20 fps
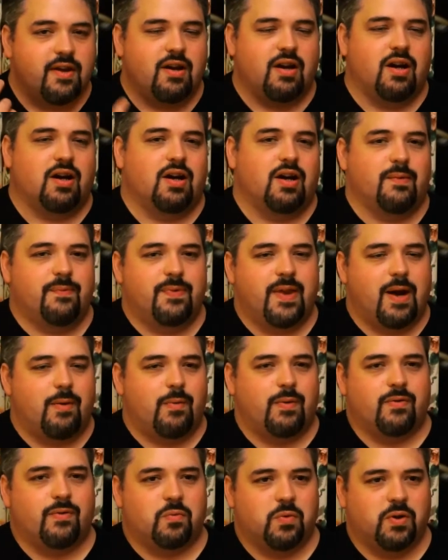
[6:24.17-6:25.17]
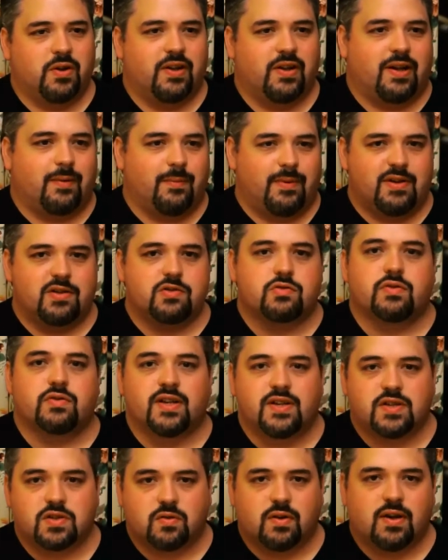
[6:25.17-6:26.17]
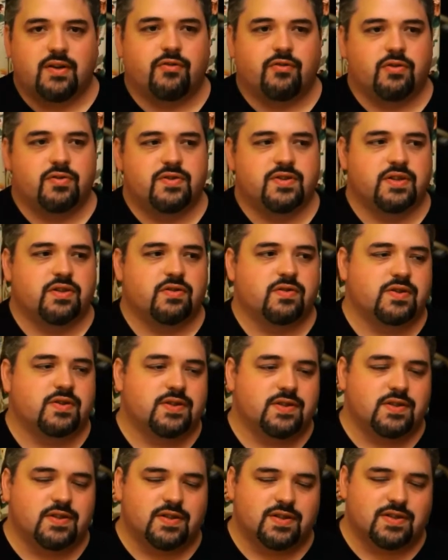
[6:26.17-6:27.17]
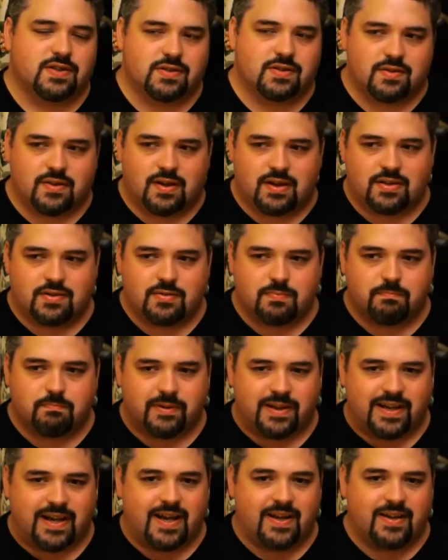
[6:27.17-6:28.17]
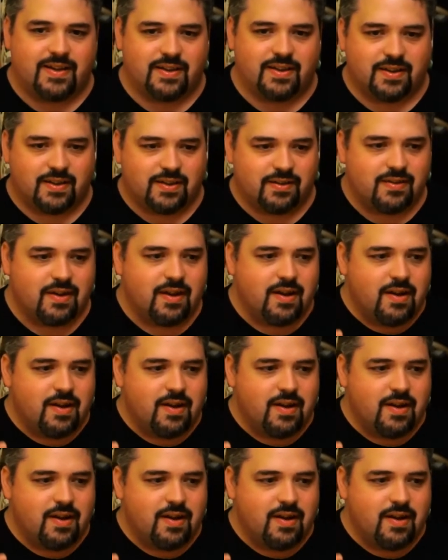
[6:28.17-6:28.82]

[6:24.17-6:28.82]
That one really, I mean, it's nice grapefruit citrus, and it's banana, and